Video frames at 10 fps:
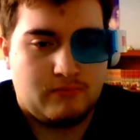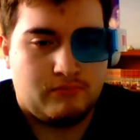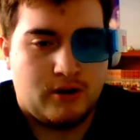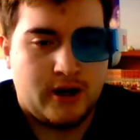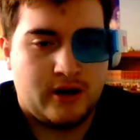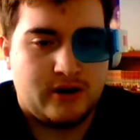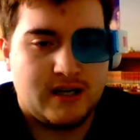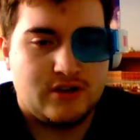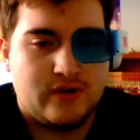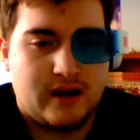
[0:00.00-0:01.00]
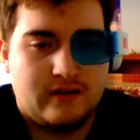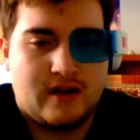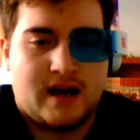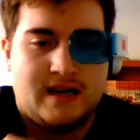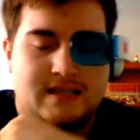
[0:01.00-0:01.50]
Bionic Dragon of
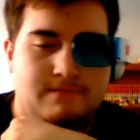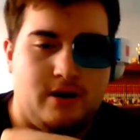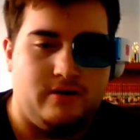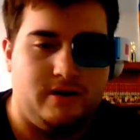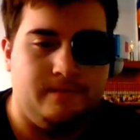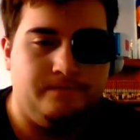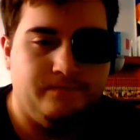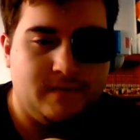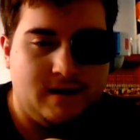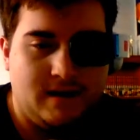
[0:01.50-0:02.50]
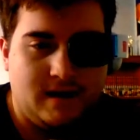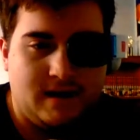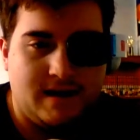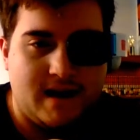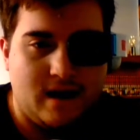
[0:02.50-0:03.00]
the Ice Barrier.
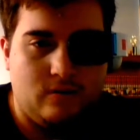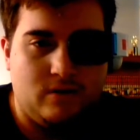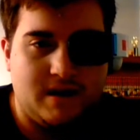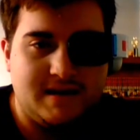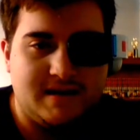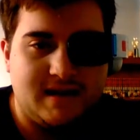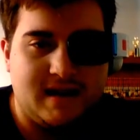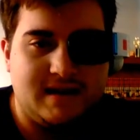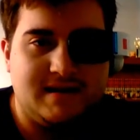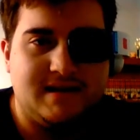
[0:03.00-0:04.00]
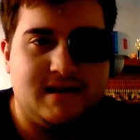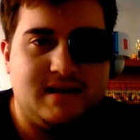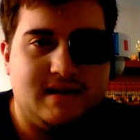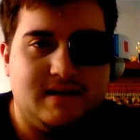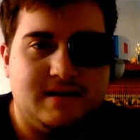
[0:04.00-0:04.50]
Now, what it says
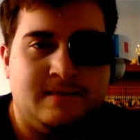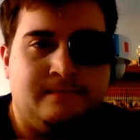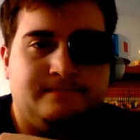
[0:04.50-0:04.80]
is